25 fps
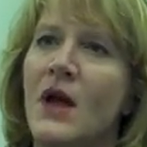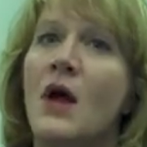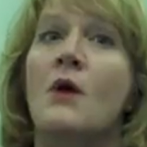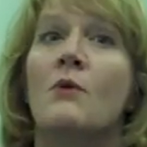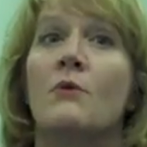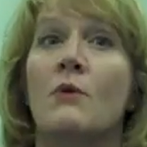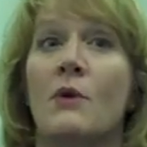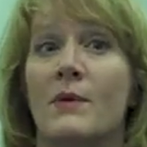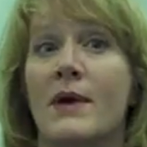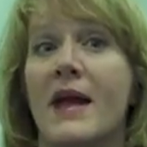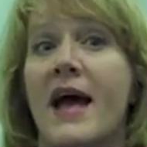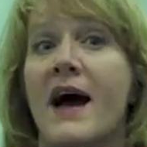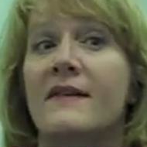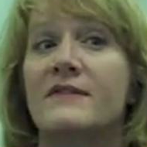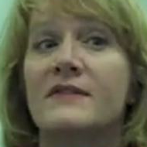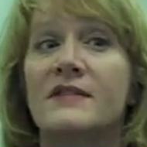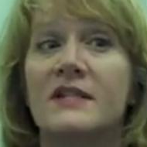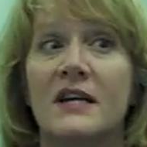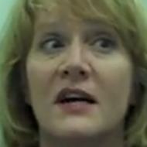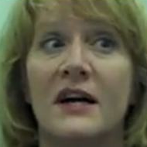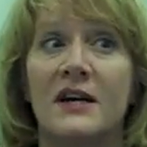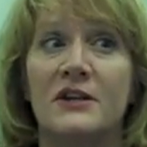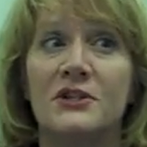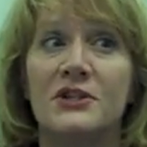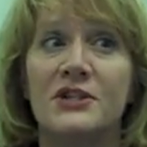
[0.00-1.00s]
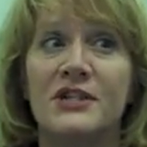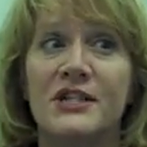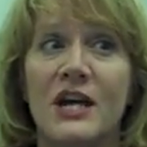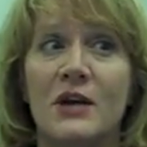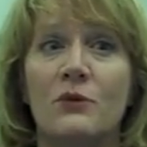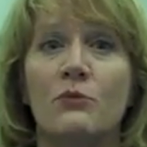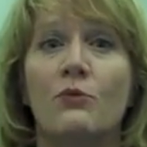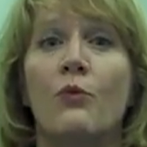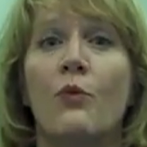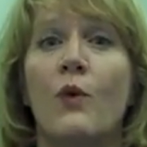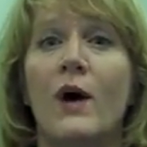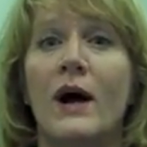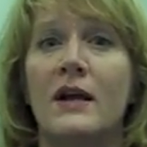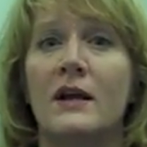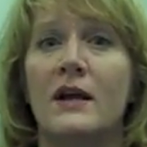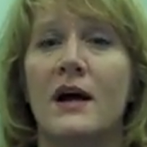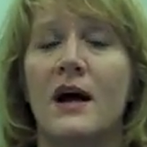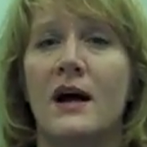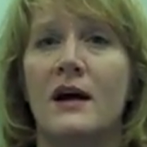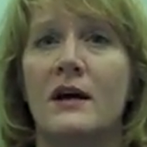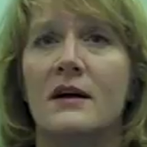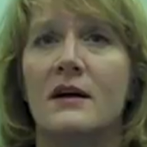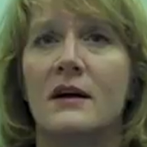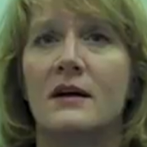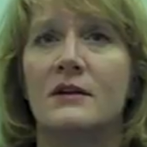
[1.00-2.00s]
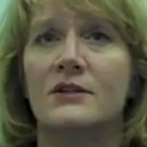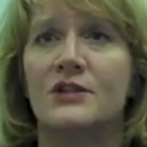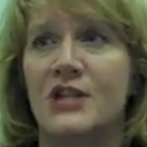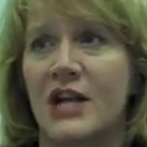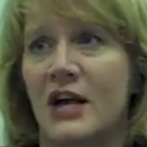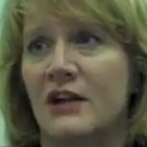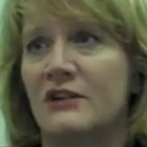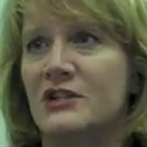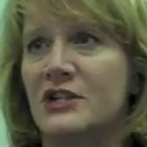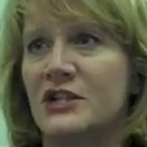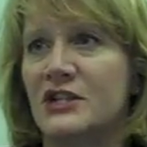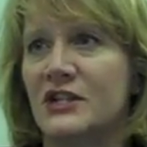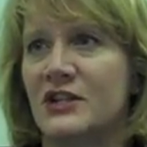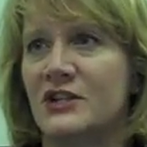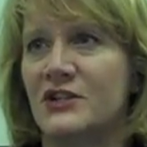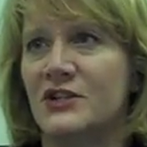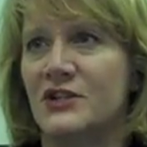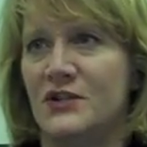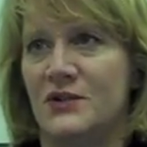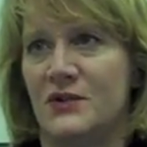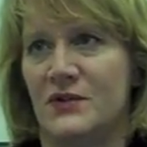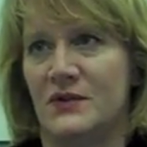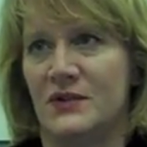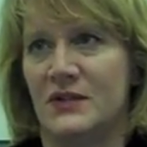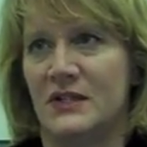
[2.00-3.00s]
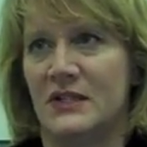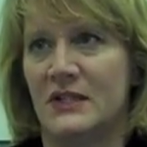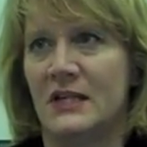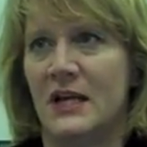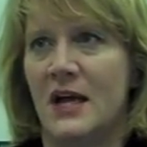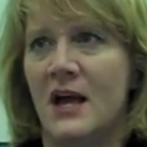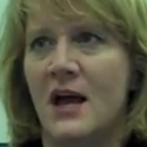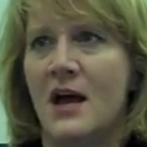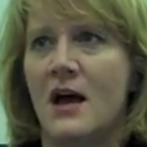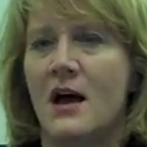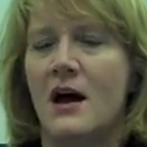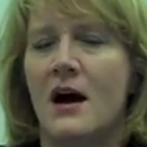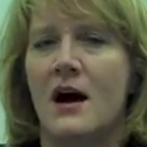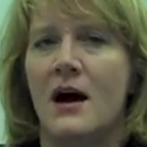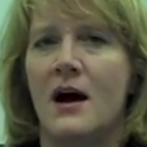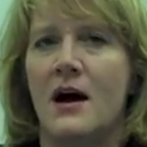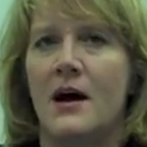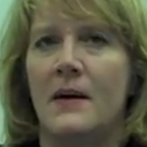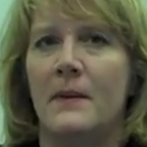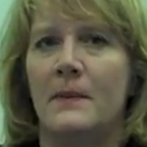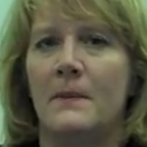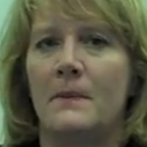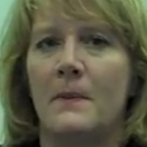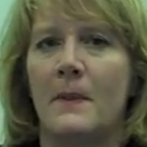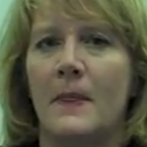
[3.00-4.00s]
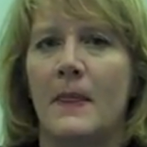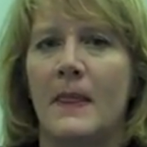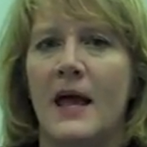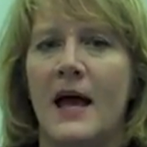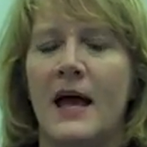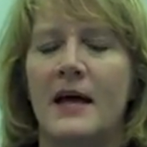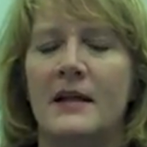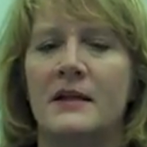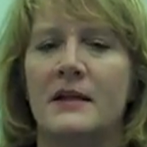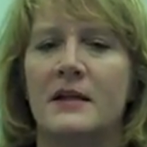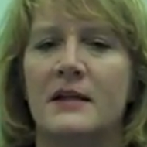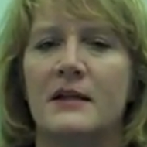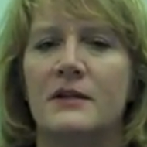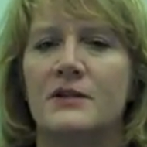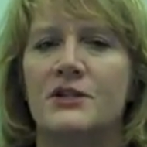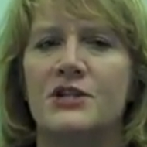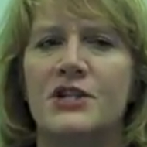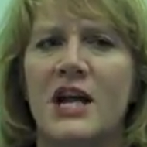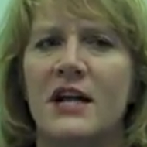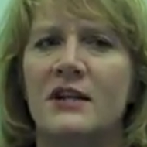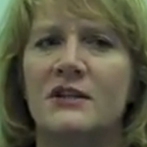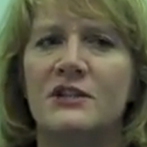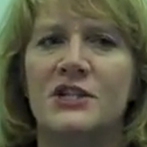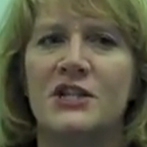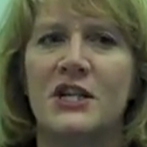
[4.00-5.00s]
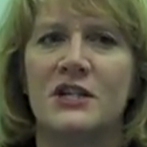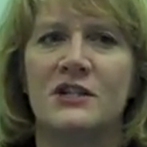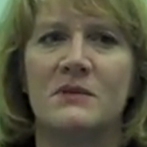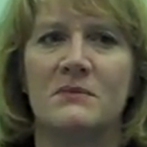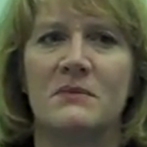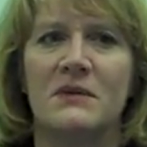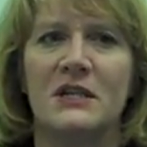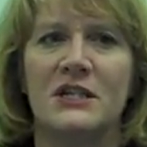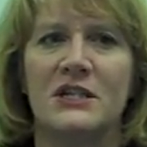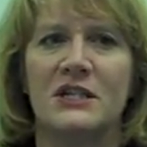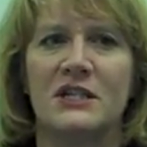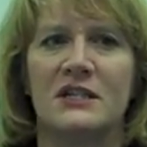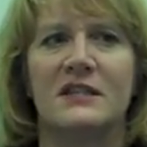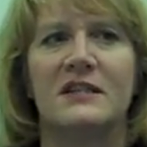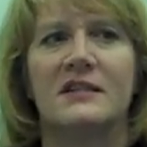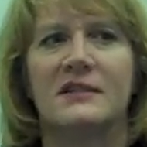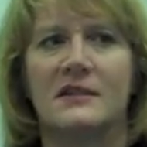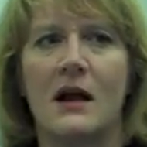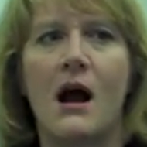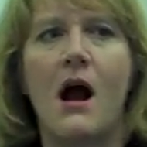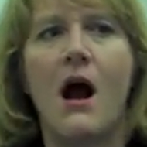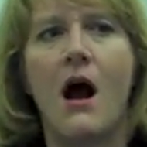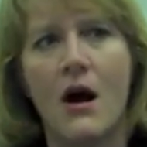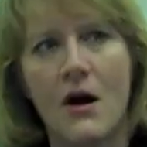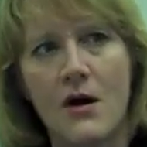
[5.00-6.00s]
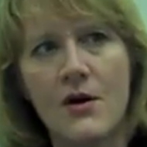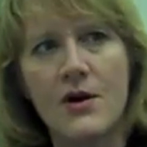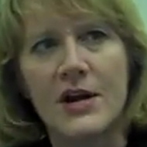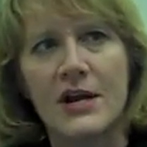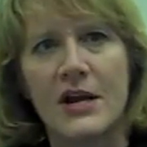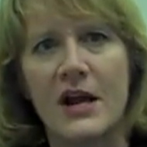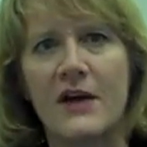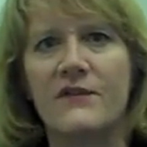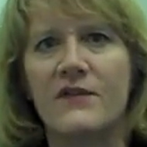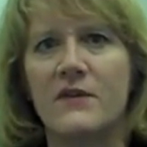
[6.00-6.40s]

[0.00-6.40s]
Well, we have to understand what challenges our students. And challenge doesn't mean just, is it hard enough?